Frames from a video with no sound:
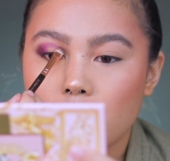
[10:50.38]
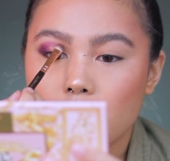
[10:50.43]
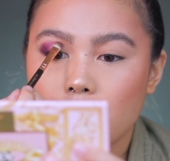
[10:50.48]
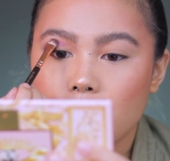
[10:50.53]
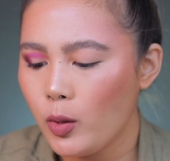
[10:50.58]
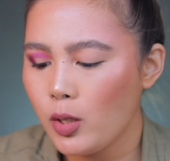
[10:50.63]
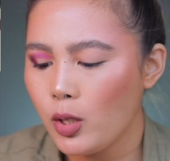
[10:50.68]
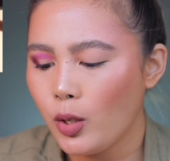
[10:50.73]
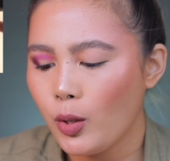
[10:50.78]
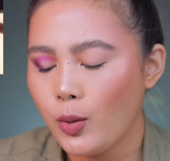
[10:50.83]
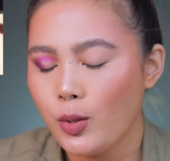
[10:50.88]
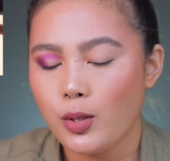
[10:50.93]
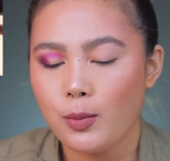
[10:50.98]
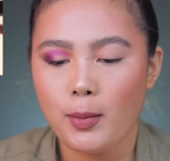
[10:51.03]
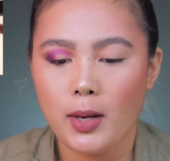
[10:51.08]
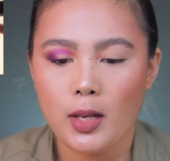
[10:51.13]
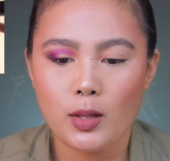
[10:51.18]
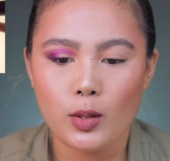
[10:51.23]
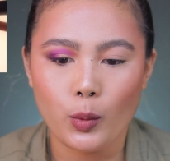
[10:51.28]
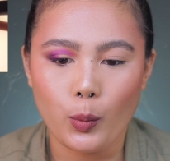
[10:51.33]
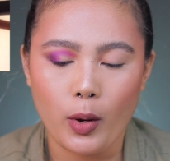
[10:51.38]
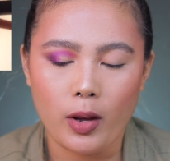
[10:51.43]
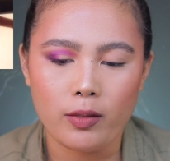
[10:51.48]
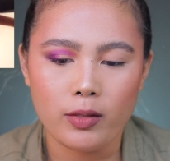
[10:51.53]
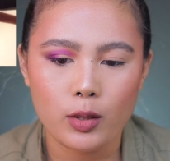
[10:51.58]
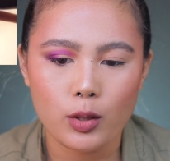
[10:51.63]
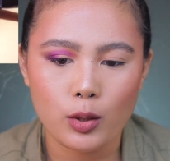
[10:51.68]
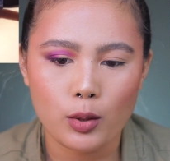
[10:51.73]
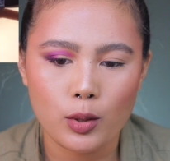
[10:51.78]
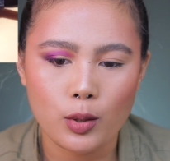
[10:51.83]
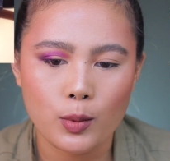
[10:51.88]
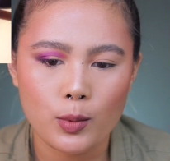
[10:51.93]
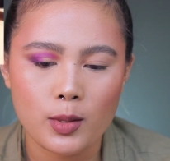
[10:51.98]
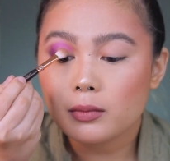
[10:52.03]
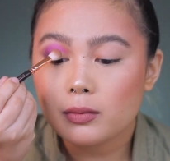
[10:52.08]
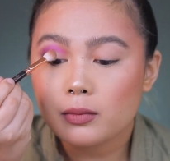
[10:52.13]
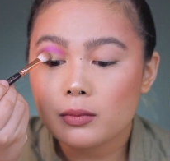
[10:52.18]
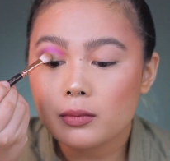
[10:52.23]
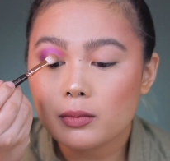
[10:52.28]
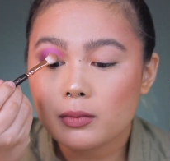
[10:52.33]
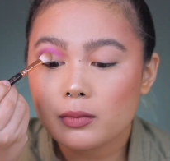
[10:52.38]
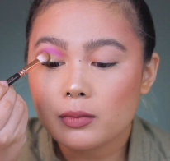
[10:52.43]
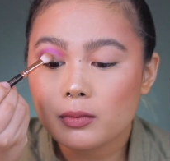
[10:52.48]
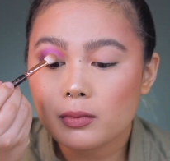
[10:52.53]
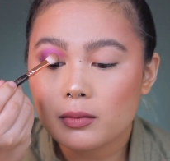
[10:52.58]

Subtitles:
I'm going to use my Zoeva 227 to